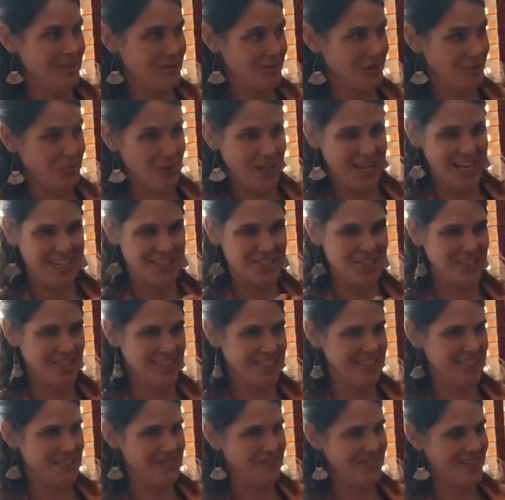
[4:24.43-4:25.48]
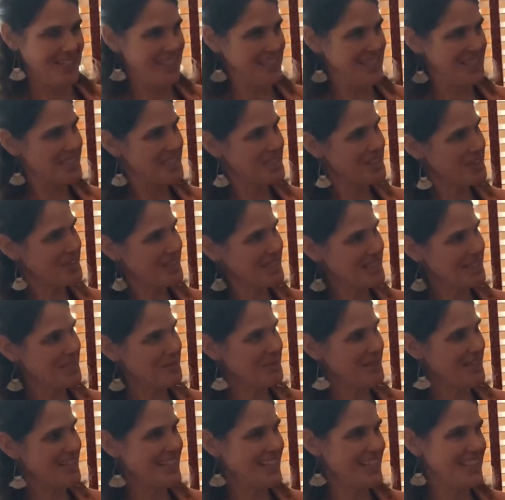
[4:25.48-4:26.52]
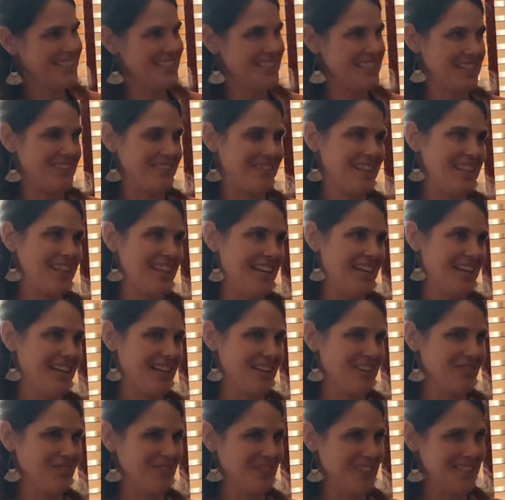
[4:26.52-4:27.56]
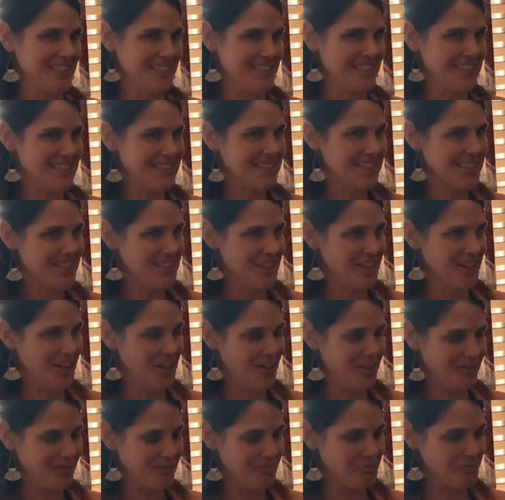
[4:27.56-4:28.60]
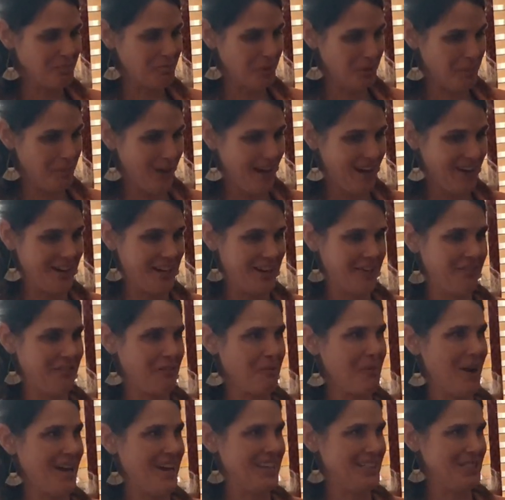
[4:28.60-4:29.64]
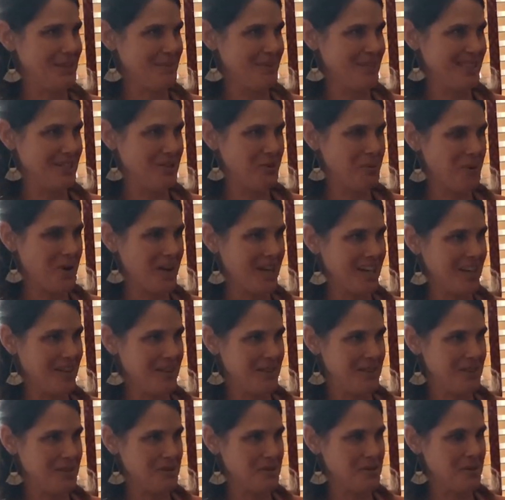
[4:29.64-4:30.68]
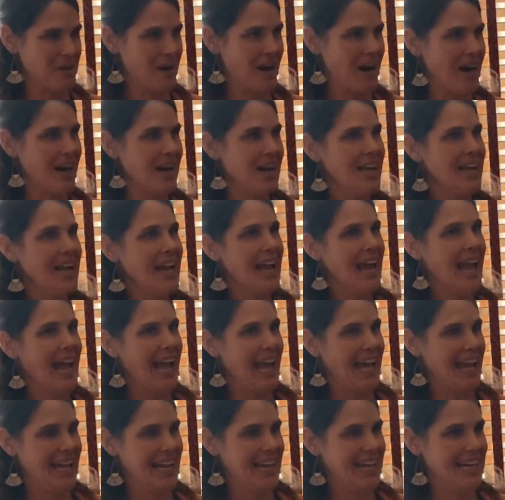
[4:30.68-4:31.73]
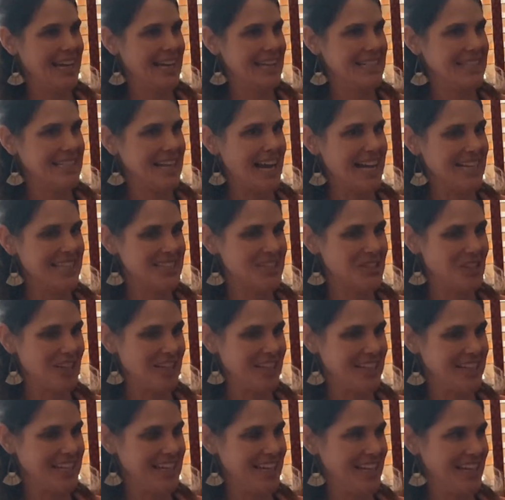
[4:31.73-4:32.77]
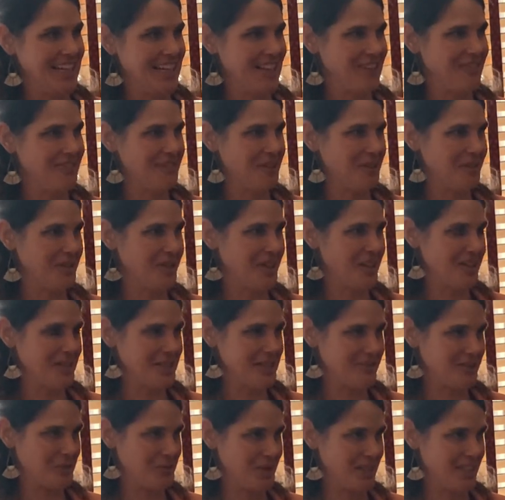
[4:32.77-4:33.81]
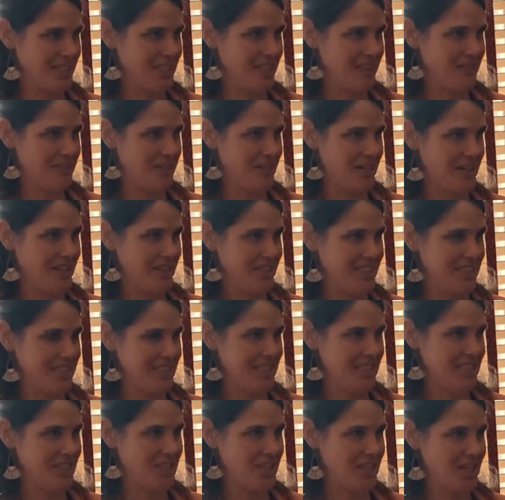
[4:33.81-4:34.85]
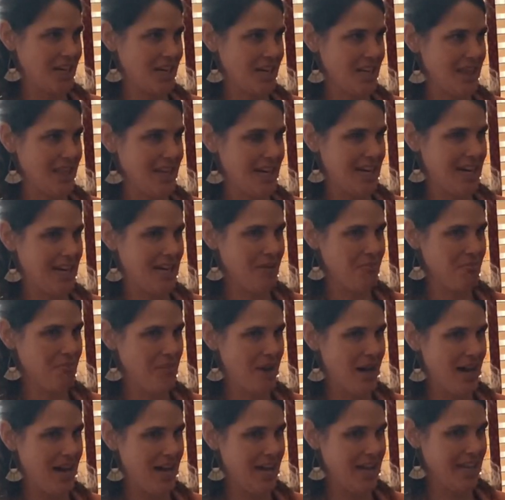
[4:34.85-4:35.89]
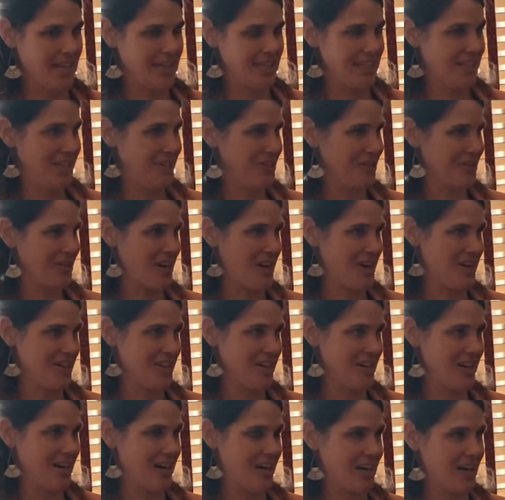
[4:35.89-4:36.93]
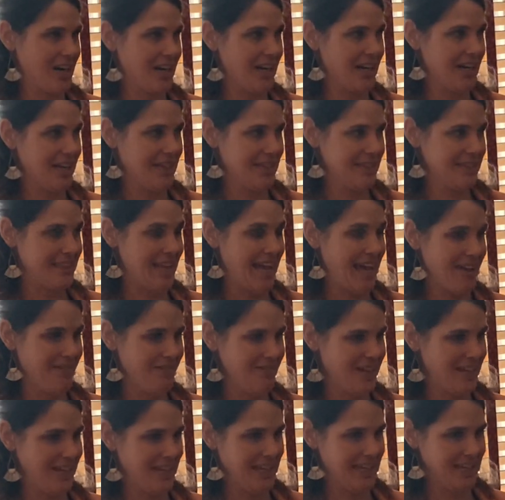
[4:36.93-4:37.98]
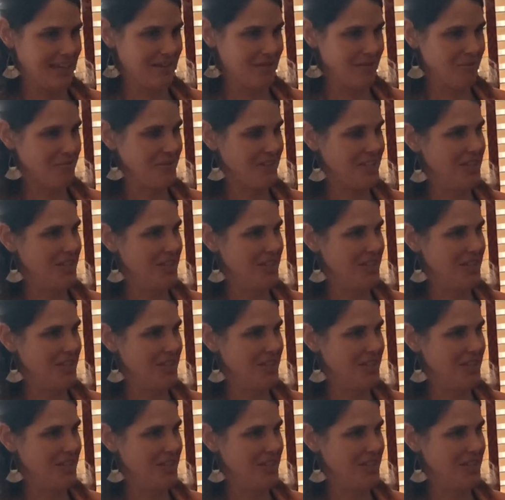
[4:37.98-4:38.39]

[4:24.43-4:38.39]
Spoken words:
we had just finished Christmas, and everything was, preparing for my husband to walk out the door. And I started getting phone calls from the kindergarten teacher that my kindergartner is having,